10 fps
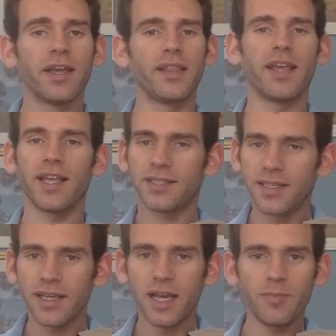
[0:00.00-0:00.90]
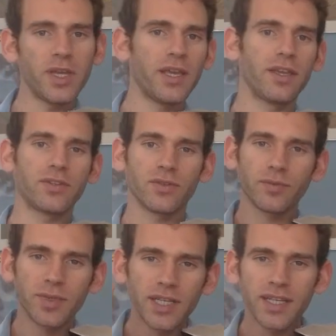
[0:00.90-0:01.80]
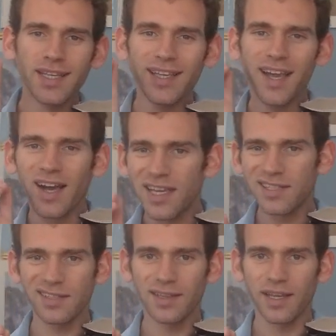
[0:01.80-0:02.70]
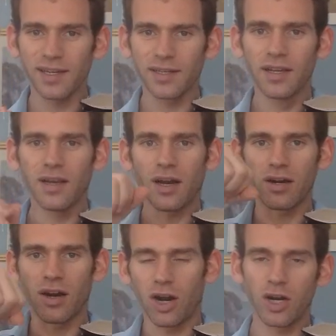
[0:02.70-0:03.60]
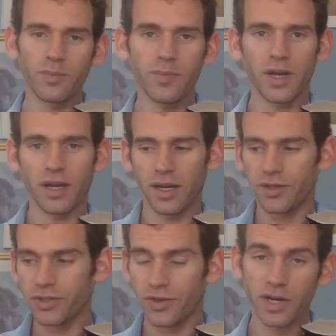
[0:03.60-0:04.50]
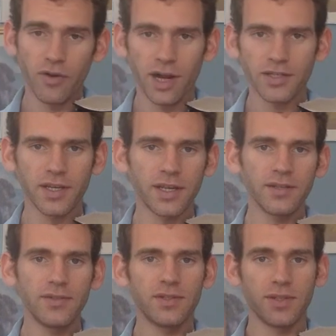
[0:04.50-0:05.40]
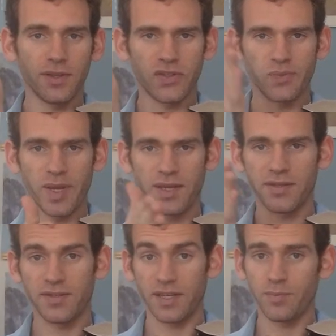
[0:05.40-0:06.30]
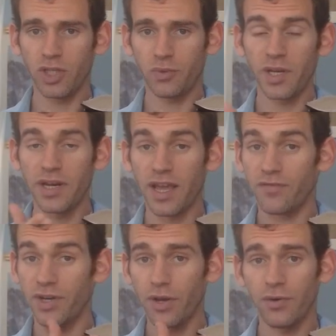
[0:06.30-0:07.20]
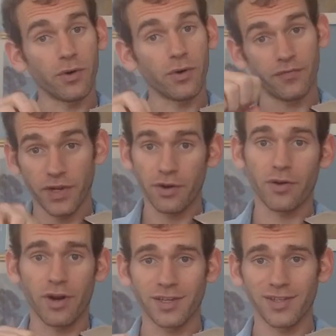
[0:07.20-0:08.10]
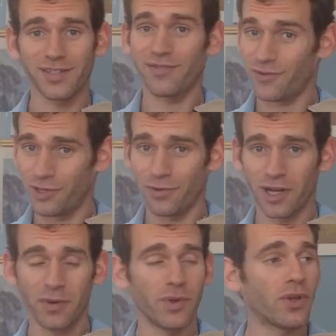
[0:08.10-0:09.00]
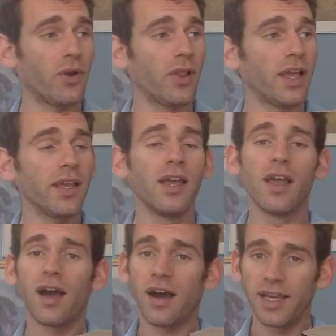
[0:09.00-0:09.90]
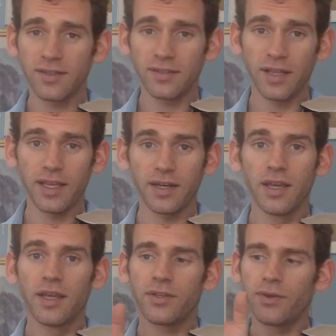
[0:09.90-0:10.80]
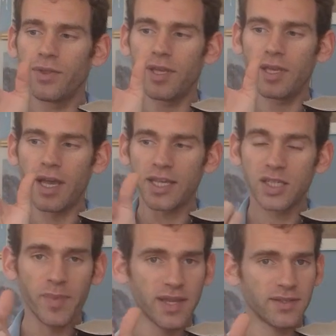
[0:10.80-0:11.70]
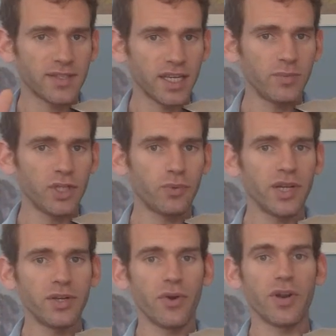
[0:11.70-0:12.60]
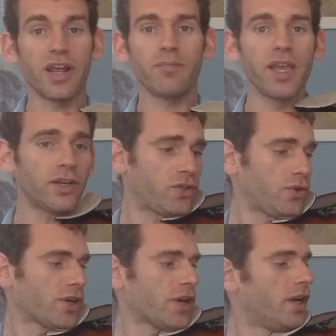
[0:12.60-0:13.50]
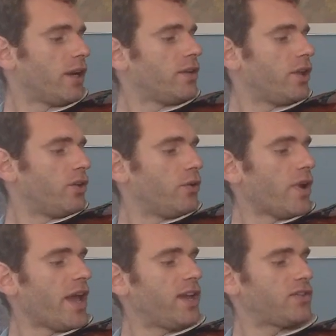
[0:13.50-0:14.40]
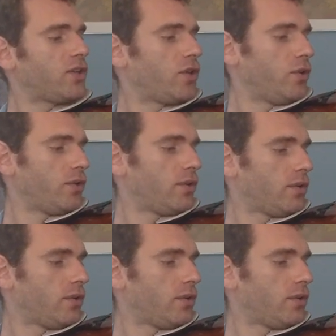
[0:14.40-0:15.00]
The idea being to really isolate our arm string crossings to the spaces in between every note, or finger crossings if we're doing it with colle. Isolate to the spaces in between note and make sure that you execute